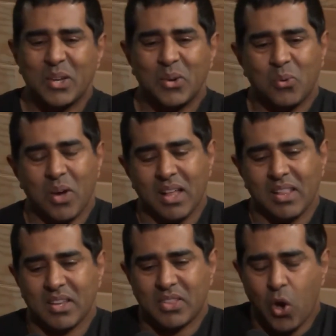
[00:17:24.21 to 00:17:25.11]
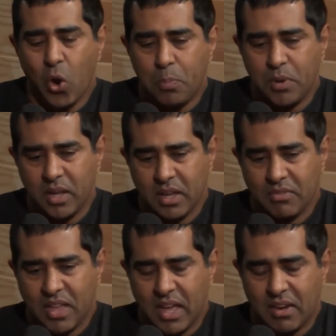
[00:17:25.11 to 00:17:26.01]
Well, look, the opening
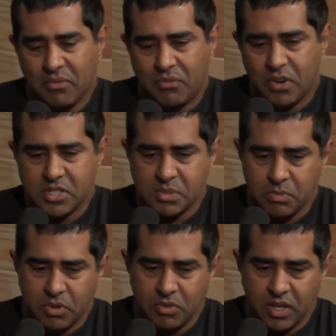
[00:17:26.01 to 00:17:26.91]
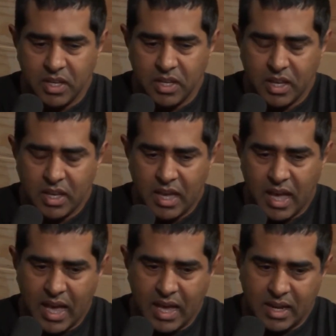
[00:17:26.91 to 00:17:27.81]
of that first movie
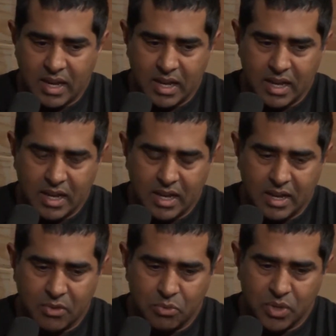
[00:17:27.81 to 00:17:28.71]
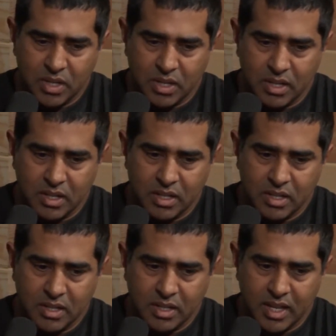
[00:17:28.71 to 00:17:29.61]
had a real,
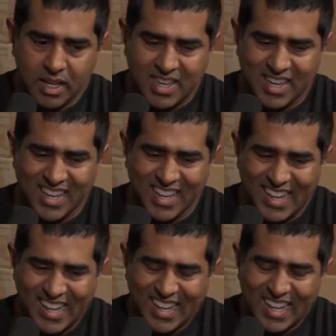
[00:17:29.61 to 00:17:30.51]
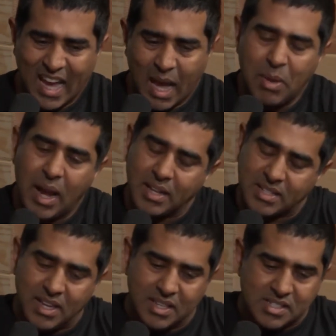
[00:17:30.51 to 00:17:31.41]
like, I mean, I'll
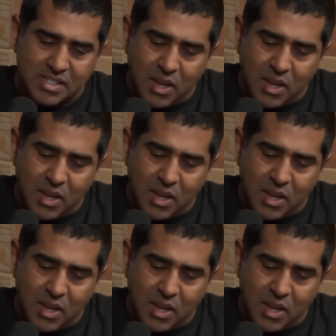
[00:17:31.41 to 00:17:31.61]
tell you this.